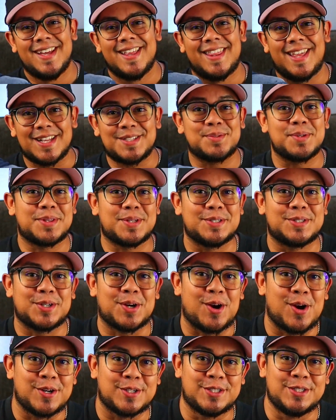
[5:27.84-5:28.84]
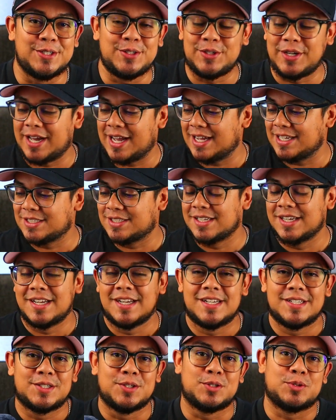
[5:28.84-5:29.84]
That's what they're charging you guys
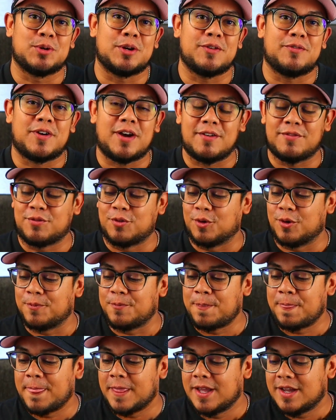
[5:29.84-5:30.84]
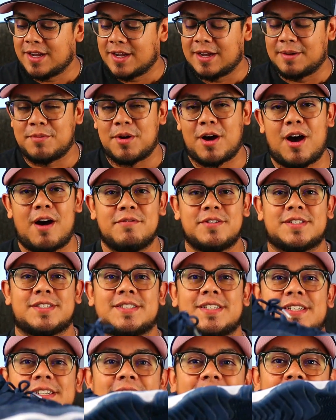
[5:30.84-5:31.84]
$225 for.
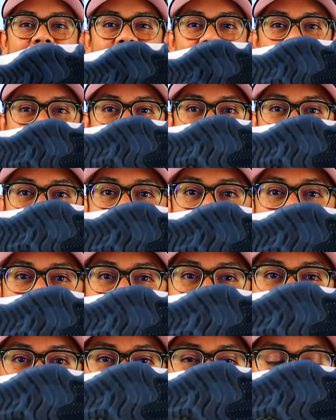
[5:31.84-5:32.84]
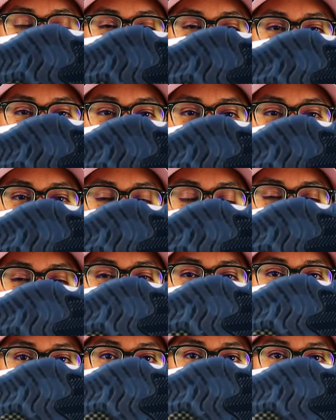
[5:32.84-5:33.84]
Obviously, the bottom, you get
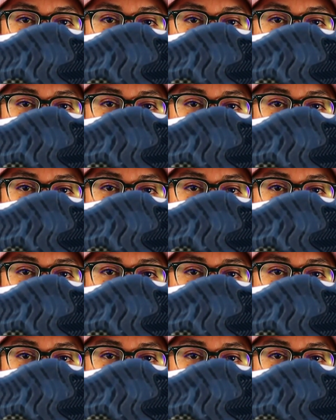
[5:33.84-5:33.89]
that